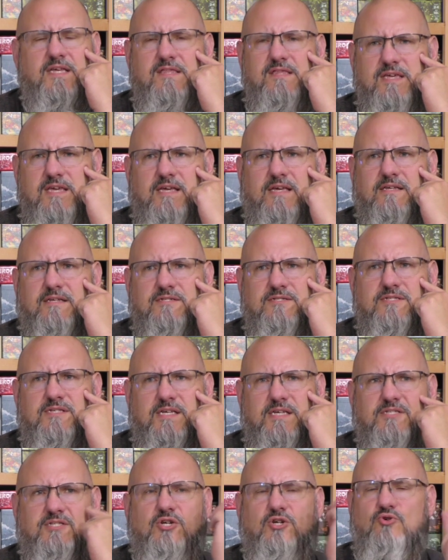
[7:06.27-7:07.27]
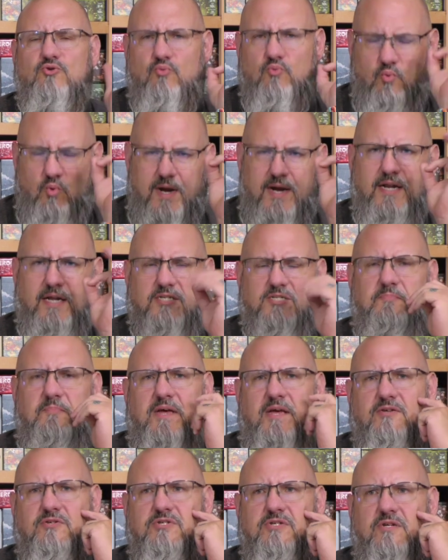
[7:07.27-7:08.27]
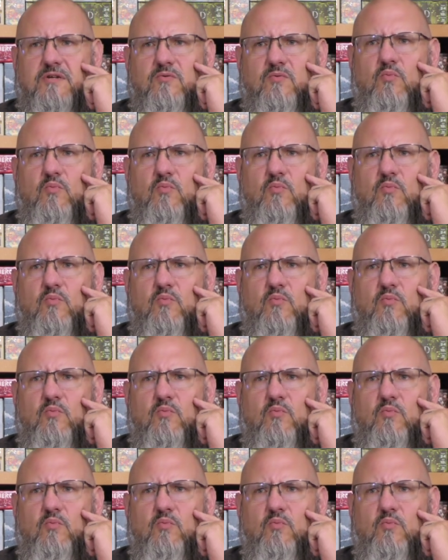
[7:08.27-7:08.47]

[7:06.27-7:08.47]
think is a great expansion,